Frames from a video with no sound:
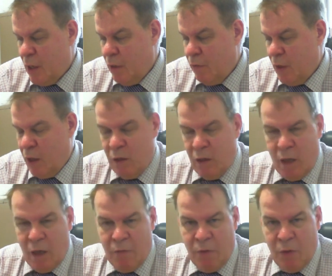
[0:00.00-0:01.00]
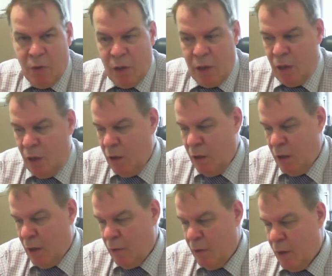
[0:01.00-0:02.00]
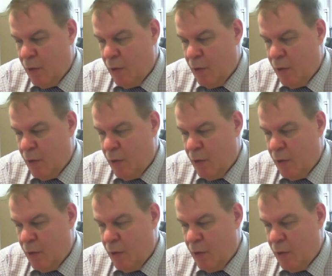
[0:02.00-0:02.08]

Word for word: living in uh, Virden in uh,